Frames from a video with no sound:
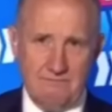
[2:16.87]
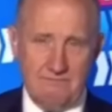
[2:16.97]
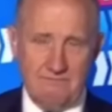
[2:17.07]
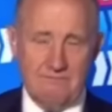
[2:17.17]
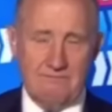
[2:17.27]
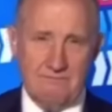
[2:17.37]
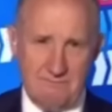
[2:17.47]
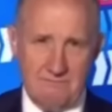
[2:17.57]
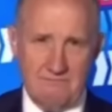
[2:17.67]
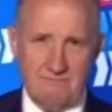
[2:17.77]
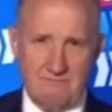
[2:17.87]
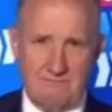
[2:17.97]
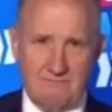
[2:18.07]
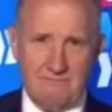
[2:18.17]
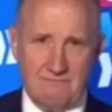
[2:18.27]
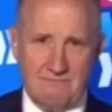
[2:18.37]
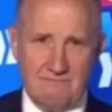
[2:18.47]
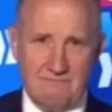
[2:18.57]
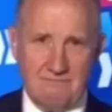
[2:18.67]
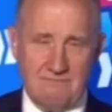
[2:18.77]

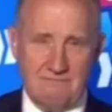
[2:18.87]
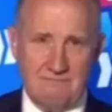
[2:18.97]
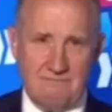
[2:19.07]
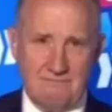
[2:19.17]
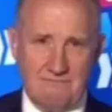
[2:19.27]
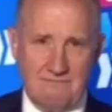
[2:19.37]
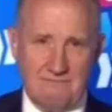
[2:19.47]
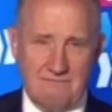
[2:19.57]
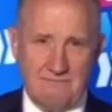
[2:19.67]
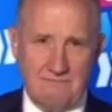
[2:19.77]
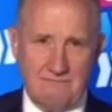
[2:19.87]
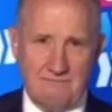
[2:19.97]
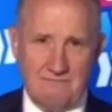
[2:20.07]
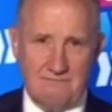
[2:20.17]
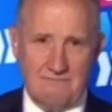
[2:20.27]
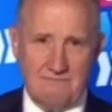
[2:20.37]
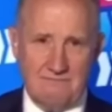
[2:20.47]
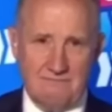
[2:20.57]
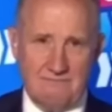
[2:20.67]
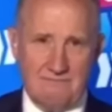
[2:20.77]

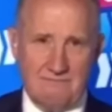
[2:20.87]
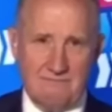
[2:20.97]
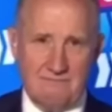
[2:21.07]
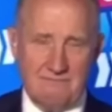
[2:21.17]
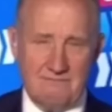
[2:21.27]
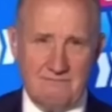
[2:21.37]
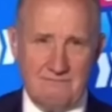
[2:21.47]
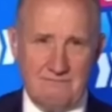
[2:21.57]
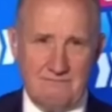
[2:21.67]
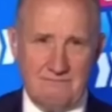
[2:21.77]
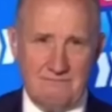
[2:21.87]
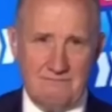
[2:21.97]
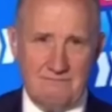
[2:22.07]
[no speech]